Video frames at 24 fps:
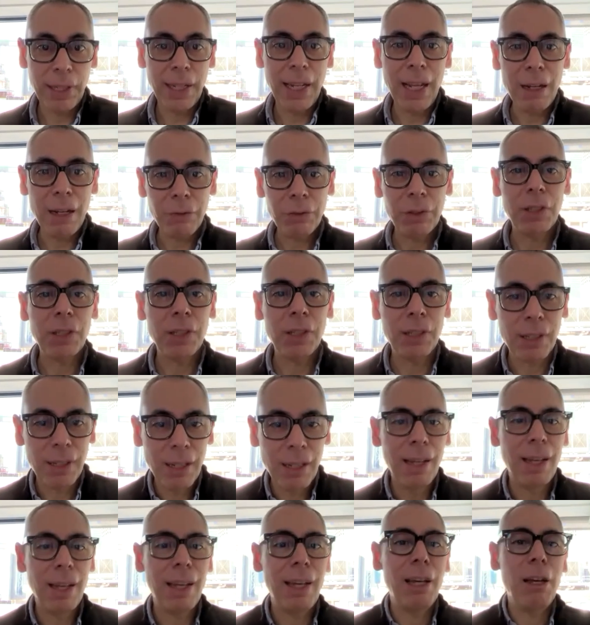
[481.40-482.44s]
after,
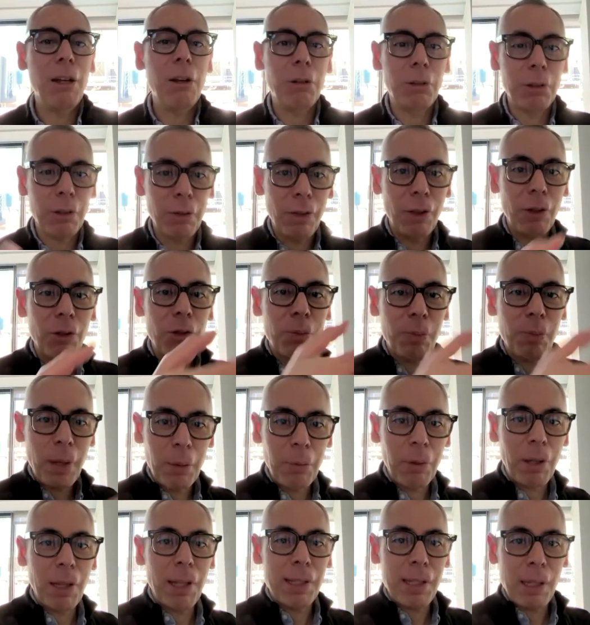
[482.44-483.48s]
a lot of those
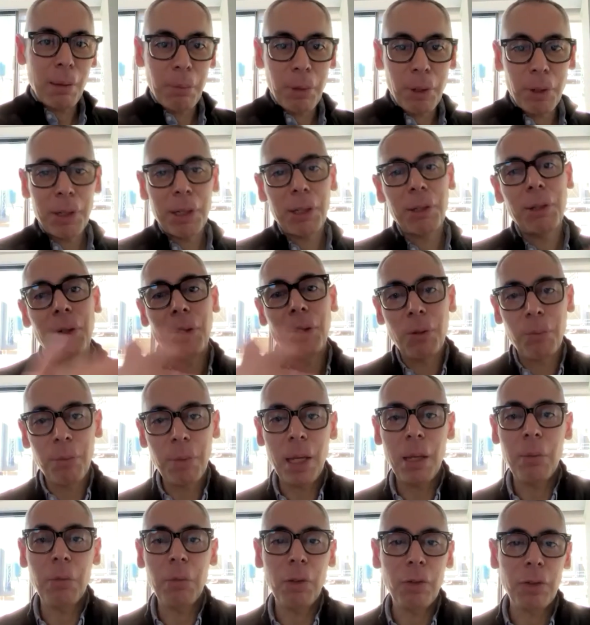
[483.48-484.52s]
people that supported you
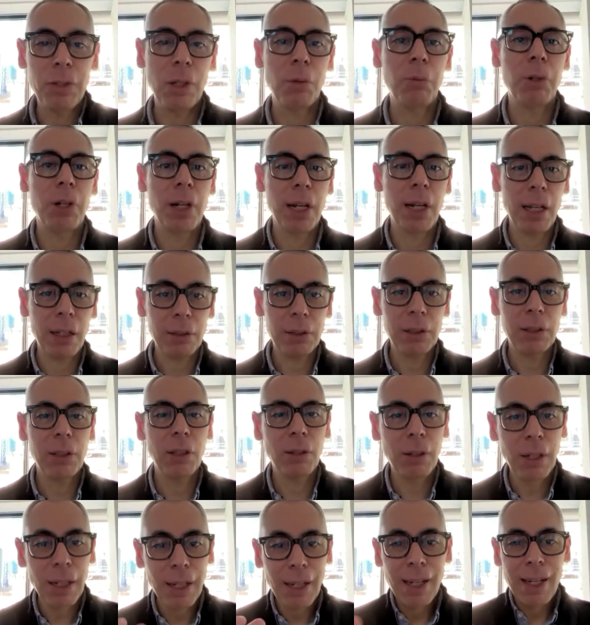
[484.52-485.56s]
may move somewhere else.
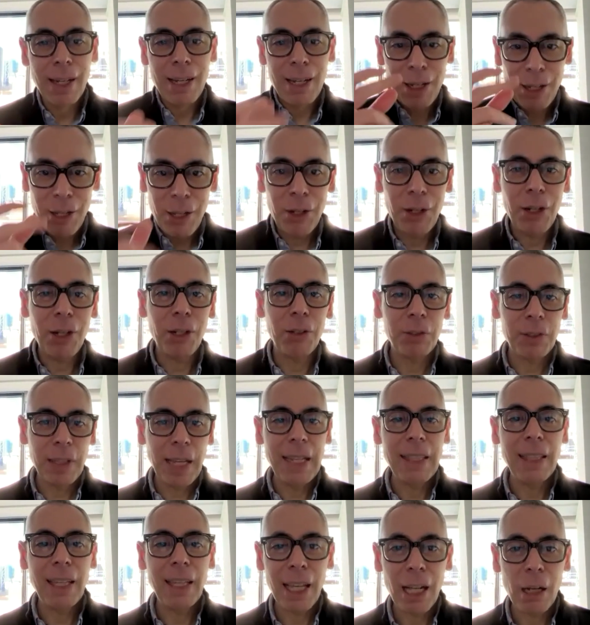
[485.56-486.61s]
So,
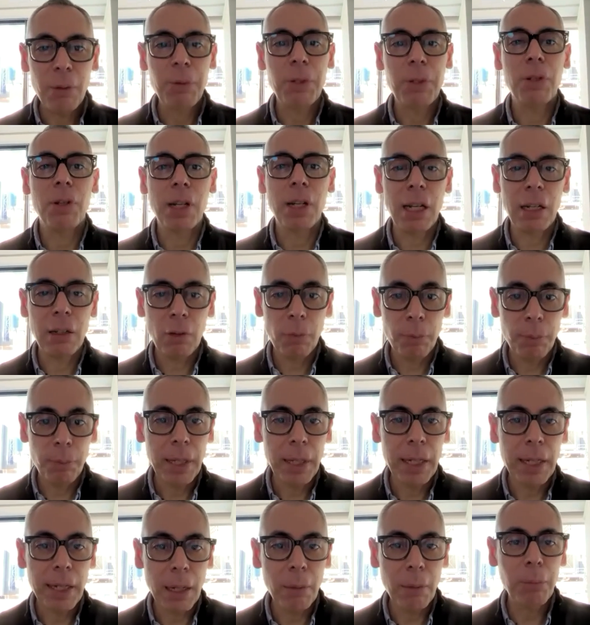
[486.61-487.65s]
data helps you kind of be
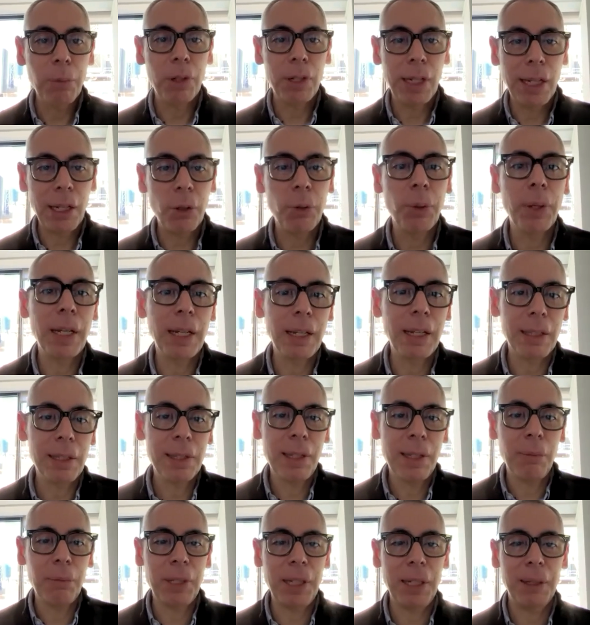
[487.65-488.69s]
nimble and quick at the same time.